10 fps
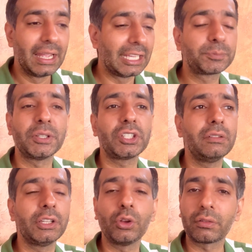Especially
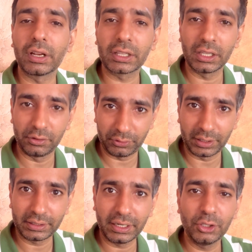when you are working in
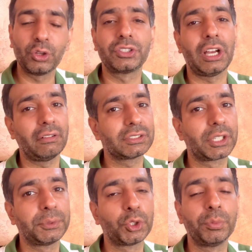front end, your
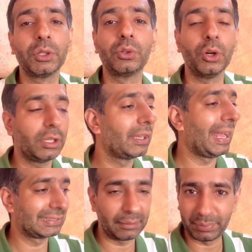JavaScript should be good.
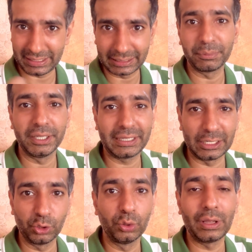Example, let me tell
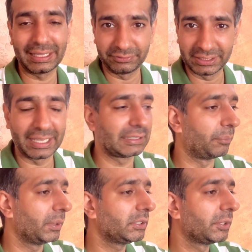you with
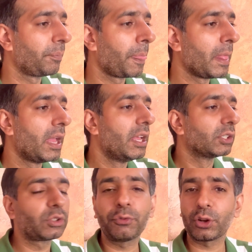examples.
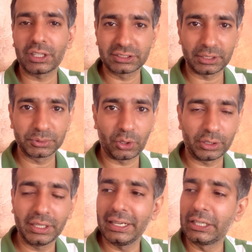So for custom
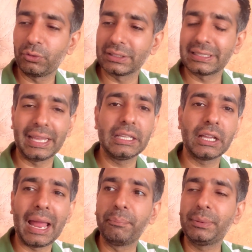sorting, it was
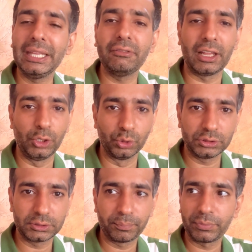like empty
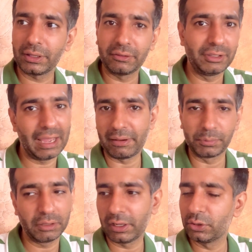values. We have
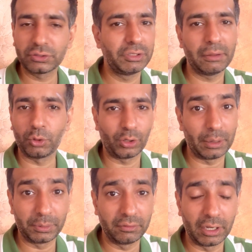empty values, we have
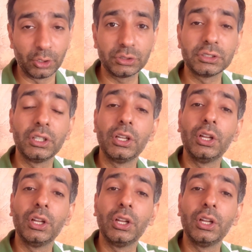non-empty values.